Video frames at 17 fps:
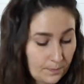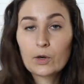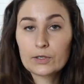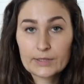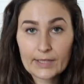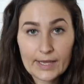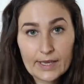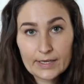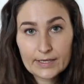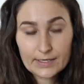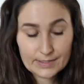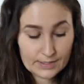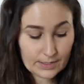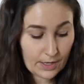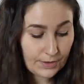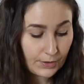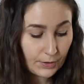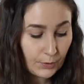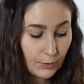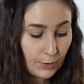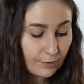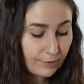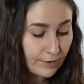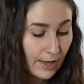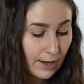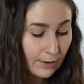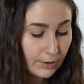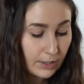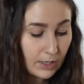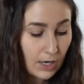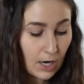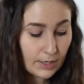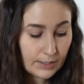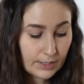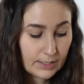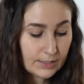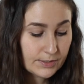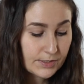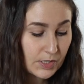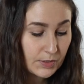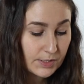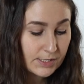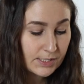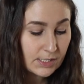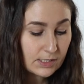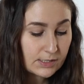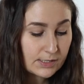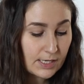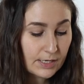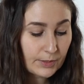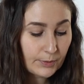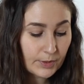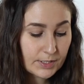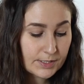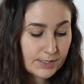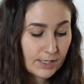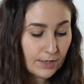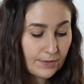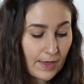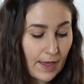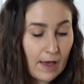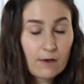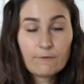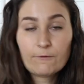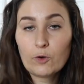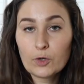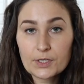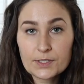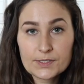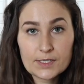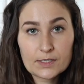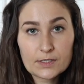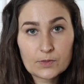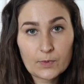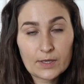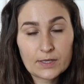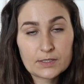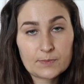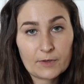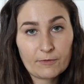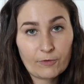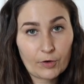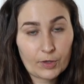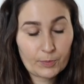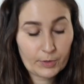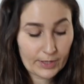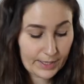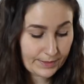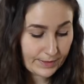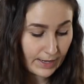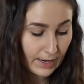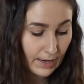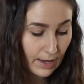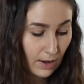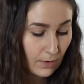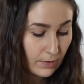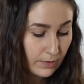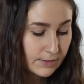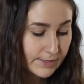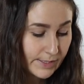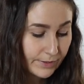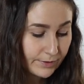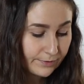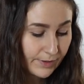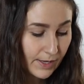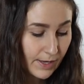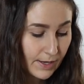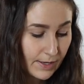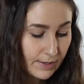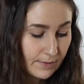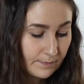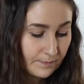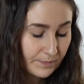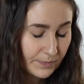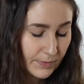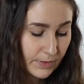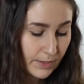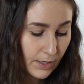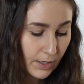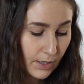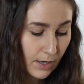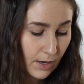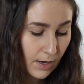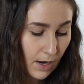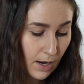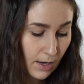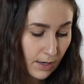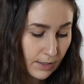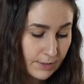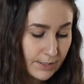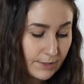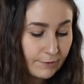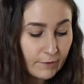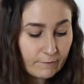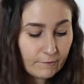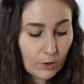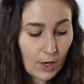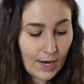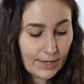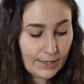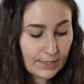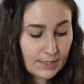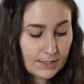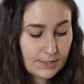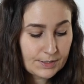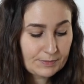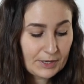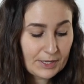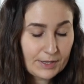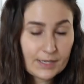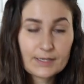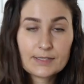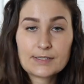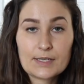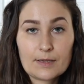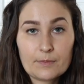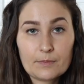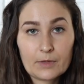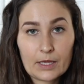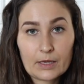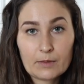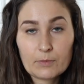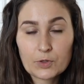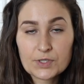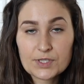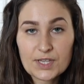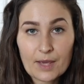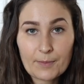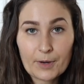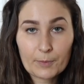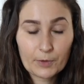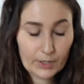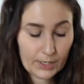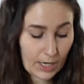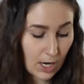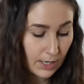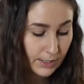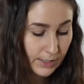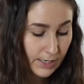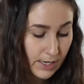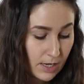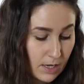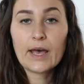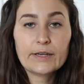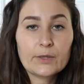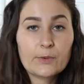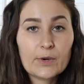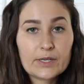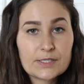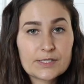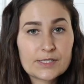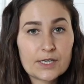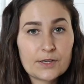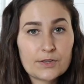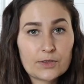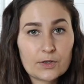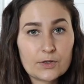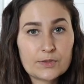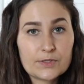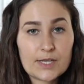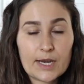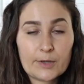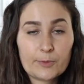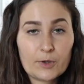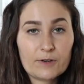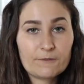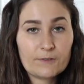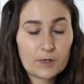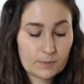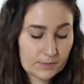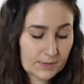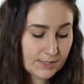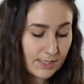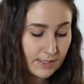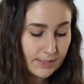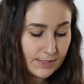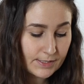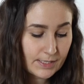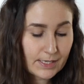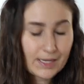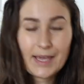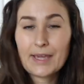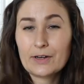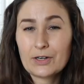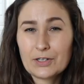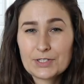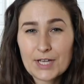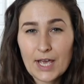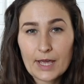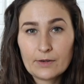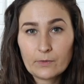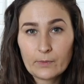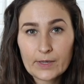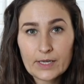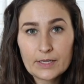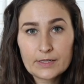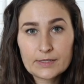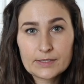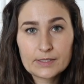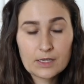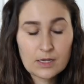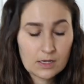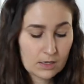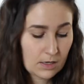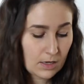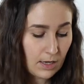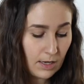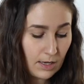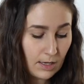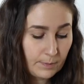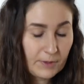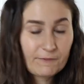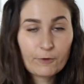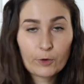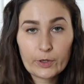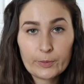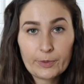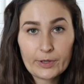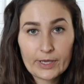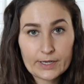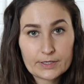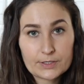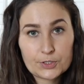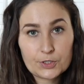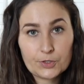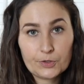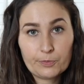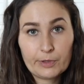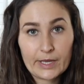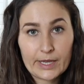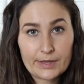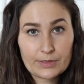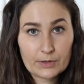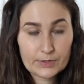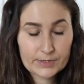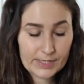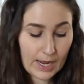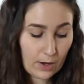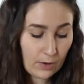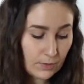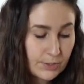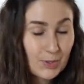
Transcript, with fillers: Orlaya is another cool flower, hardy to zone six, and you want to start that four to six weeks before you plant that out. Salvia, there are different varieties, but they seem like most of them are pretty hardy, and you want to start those anywhere from 6 to 8 or 10 weeks uh, before you plan to plant those out.